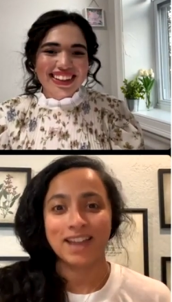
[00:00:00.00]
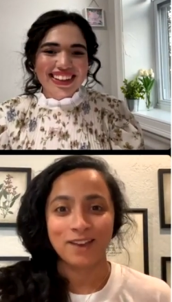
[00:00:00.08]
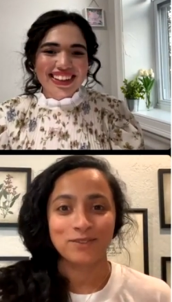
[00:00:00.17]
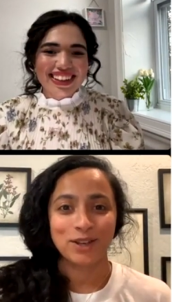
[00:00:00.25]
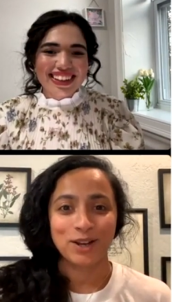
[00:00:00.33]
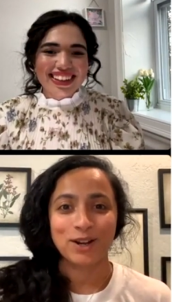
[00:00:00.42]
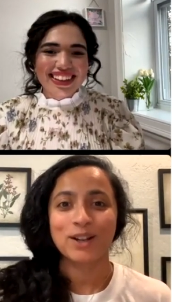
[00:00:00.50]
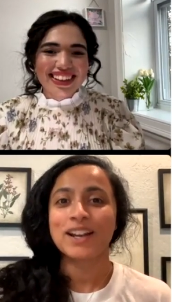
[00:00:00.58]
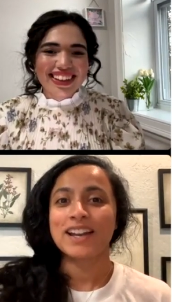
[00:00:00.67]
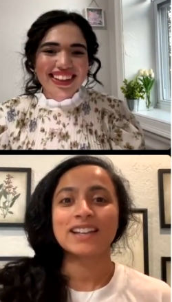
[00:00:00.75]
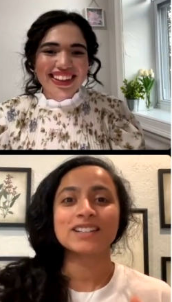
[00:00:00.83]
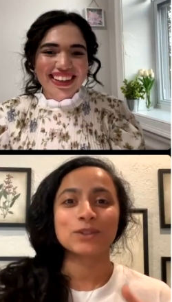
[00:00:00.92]
Speaker 1: heavier.
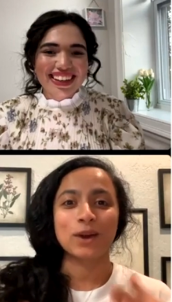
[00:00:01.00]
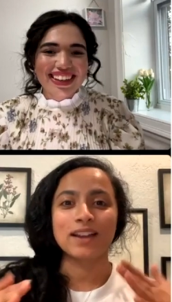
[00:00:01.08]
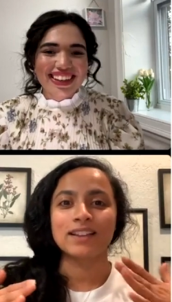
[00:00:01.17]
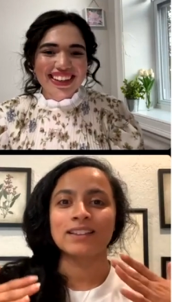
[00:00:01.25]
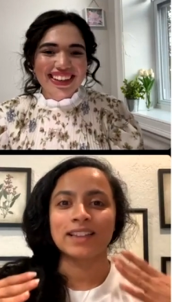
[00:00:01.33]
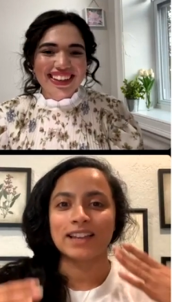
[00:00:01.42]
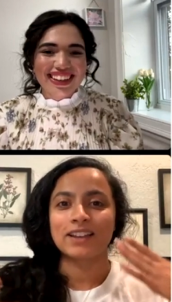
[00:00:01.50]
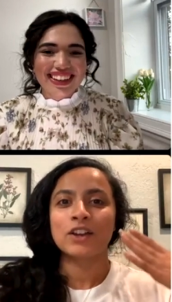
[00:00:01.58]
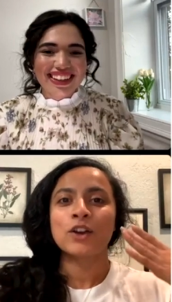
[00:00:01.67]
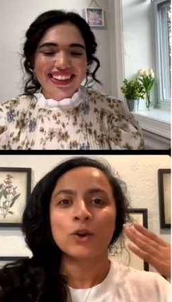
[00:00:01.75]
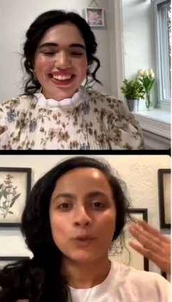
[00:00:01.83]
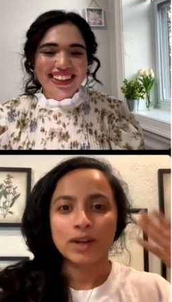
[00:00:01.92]
And so I like
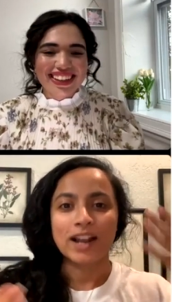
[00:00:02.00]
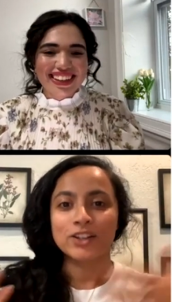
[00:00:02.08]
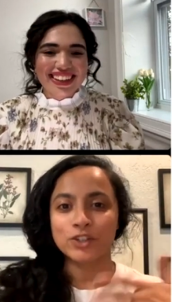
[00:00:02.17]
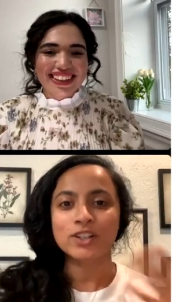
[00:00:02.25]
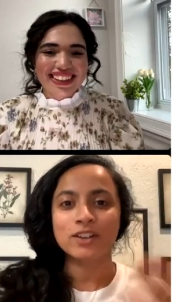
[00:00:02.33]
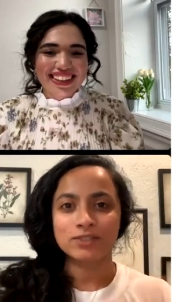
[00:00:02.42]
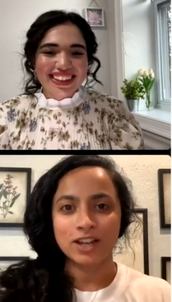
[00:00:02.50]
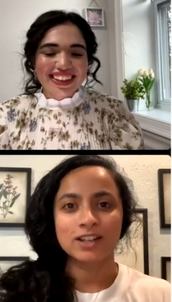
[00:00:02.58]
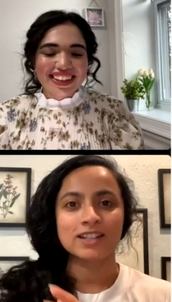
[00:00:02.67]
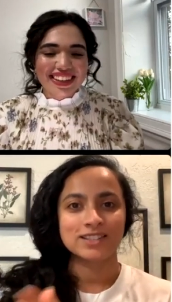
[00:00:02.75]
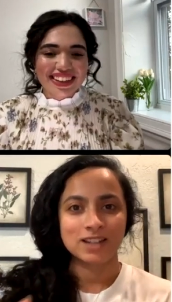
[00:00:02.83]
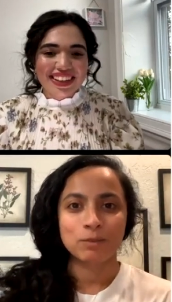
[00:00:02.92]
what I should have done
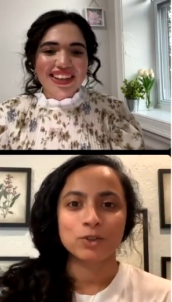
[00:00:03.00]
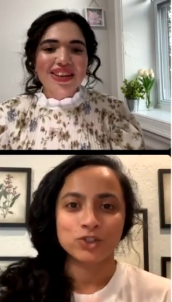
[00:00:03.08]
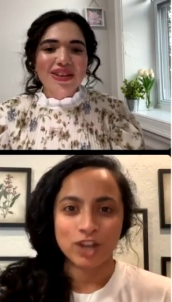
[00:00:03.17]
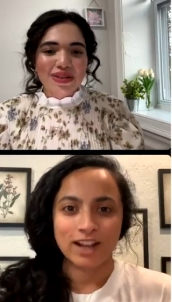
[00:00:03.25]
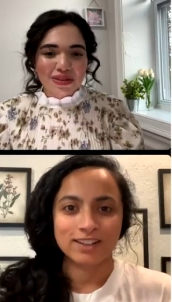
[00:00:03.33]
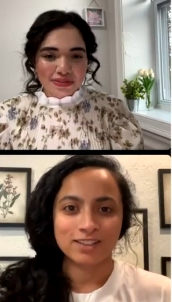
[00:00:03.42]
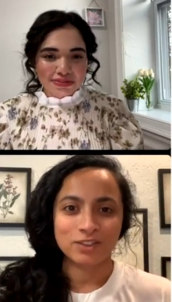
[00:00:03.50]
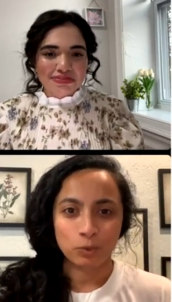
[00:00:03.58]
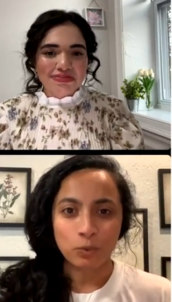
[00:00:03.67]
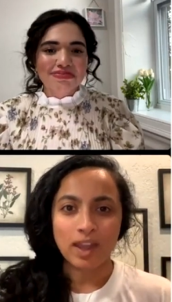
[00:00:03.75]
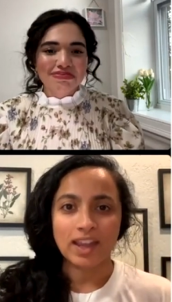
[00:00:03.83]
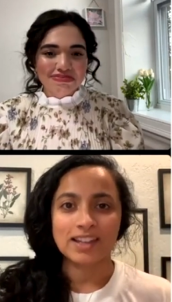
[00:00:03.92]
is double checked the
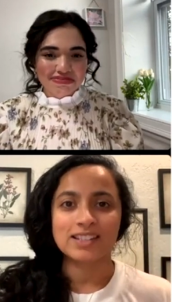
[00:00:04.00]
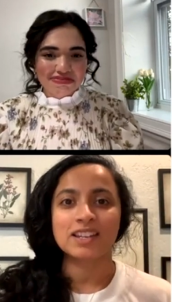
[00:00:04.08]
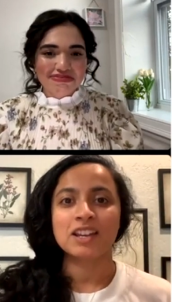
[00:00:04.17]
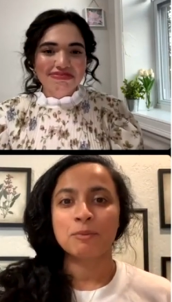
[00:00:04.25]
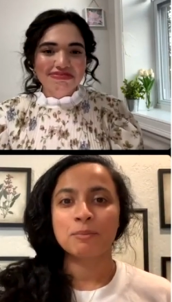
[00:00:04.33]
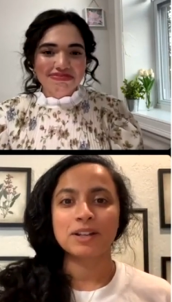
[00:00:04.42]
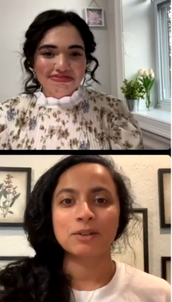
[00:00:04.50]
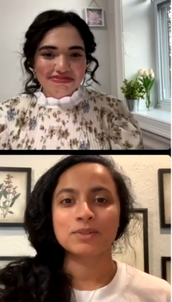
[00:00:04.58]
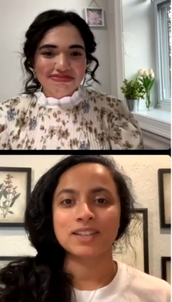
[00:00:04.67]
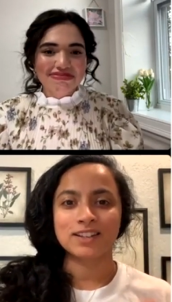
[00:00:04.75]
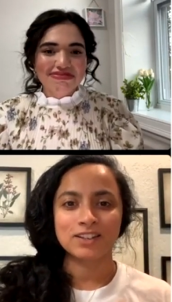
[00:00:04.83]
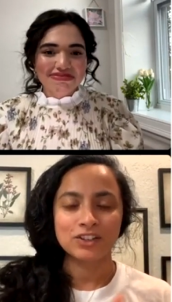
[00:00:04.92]
weight, but it was
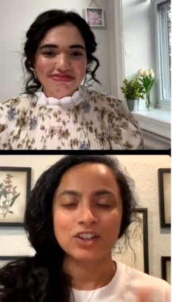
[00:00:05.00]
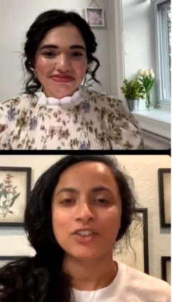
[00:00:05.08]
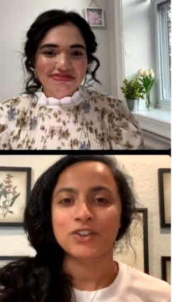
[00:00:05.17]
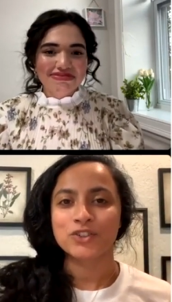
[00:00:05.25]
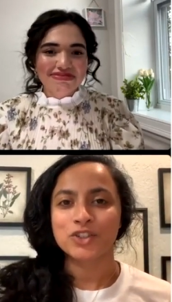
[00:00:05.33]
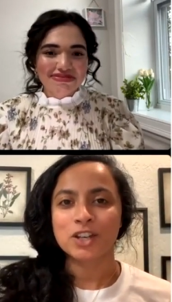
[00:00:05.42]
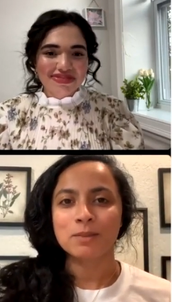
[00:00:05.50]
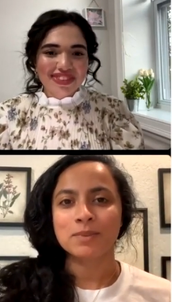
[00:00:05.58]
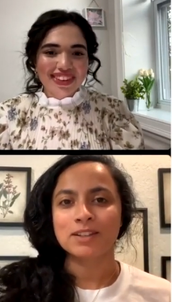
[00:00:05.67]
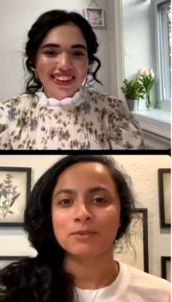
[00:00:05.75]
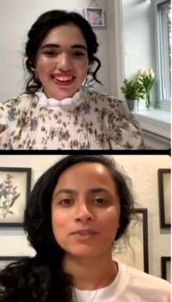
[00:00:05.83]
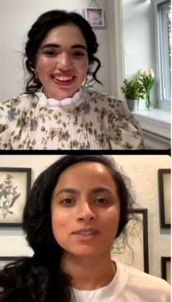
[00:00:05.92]
at another gym and
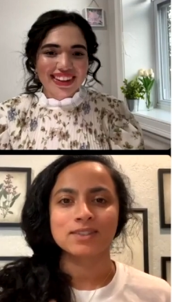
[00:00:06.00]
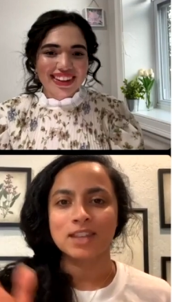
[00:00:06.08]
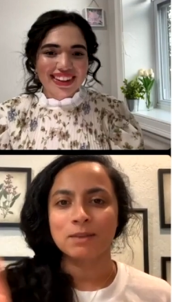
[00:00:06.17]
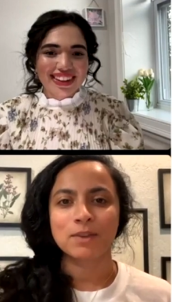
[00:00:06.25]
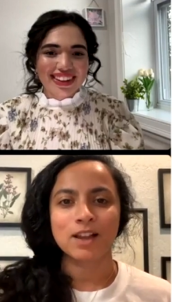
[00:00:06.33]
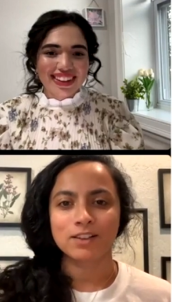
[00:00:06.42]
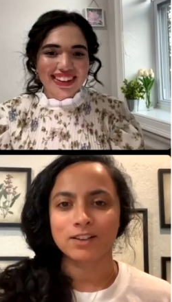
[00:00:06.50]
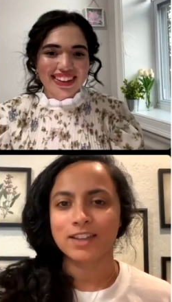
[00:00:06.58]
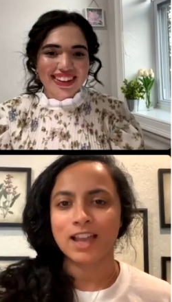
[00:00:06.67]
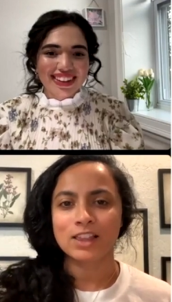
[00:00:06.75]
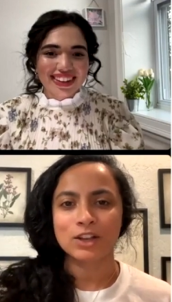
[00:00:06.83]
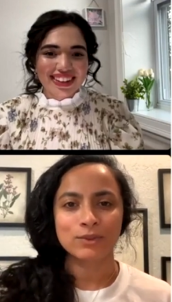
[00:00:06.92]
it was the same color
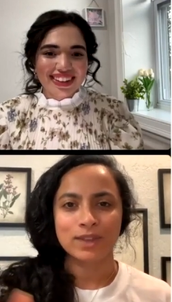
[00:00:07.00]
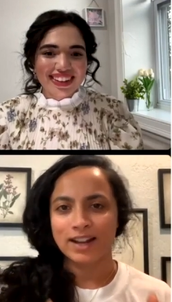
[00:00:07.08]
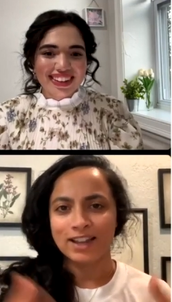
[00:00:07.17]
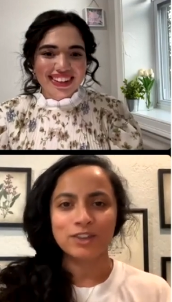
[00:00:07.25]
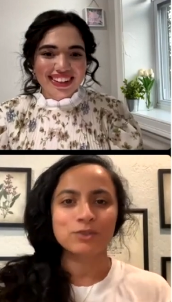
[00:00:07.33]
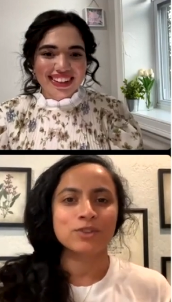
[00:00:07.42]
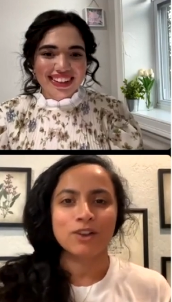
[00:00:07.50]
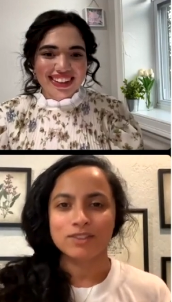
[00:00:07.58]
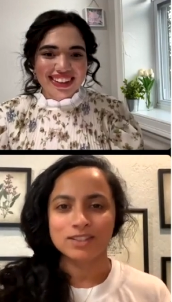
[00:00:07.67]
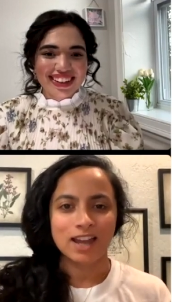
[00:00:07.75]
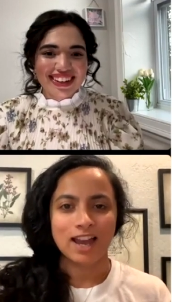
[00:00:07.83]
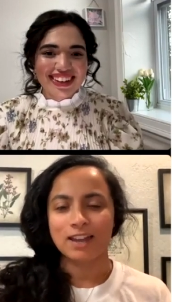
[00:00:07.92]
yellow that I use all the
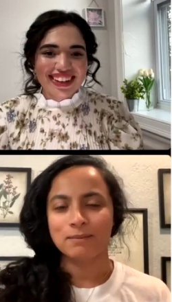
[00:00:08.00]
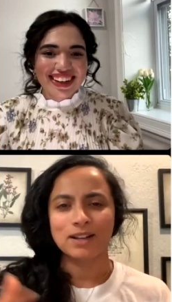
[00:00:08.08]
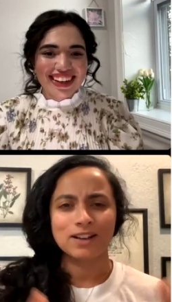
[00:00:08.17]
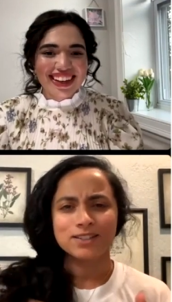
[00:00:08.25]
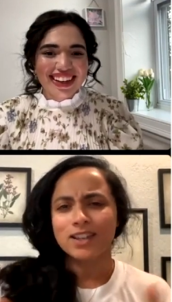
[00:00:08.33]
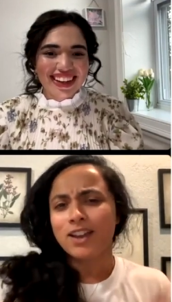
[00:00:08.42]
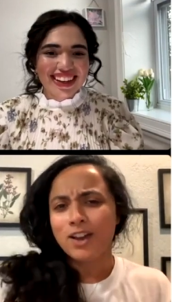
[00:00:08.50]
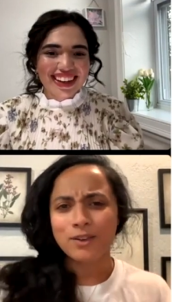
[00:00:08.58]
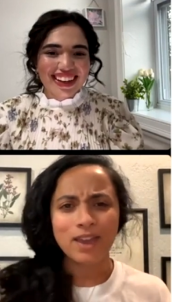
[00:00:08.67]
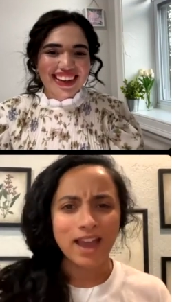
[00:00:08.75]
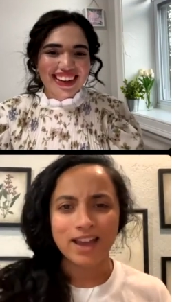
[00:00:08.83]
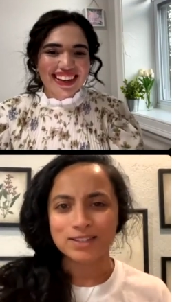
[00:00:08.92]
time. And I was like, oh
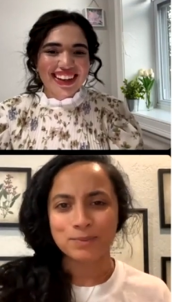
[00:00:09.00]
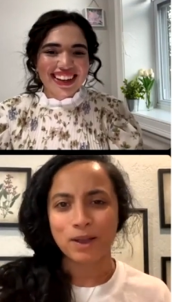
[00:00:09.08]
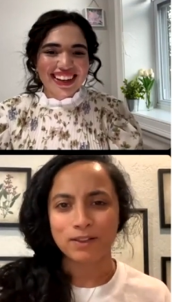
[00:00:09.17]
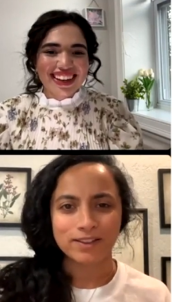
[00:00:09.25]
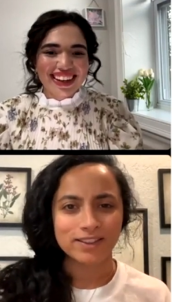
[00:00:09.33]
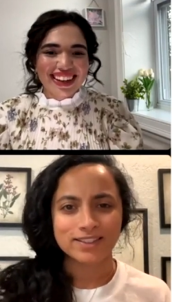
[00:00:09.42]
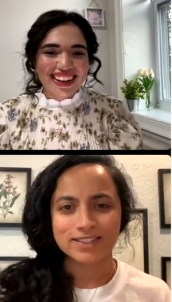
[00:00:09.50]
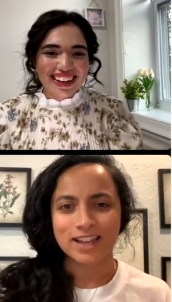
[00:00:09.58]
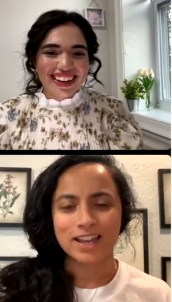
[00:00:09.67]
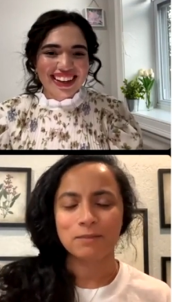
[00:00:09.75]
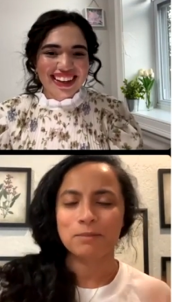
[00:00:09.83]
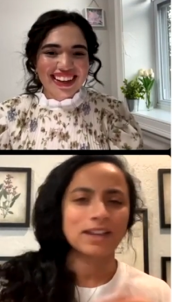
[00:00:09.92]
yeah, it's probably the
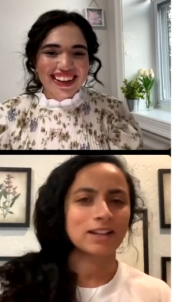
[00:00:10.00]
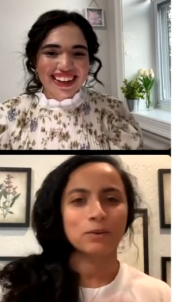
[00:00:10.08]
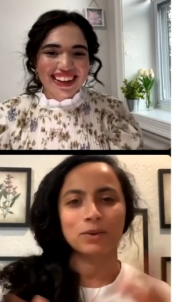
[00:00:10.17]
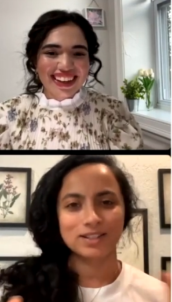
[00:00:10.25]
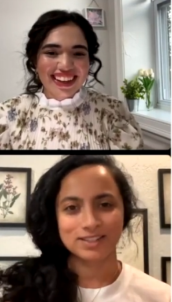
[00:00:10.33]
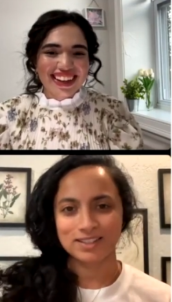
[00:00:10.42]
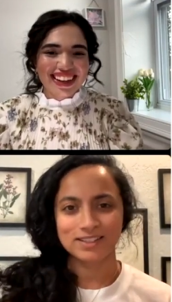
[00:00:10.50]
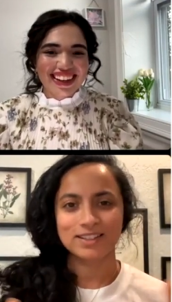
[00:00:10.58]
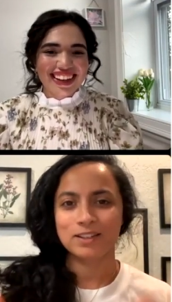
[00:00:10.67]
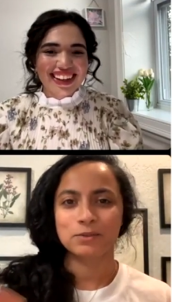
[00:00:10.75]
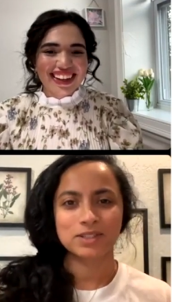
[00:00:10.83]
same. And it wasn't, it was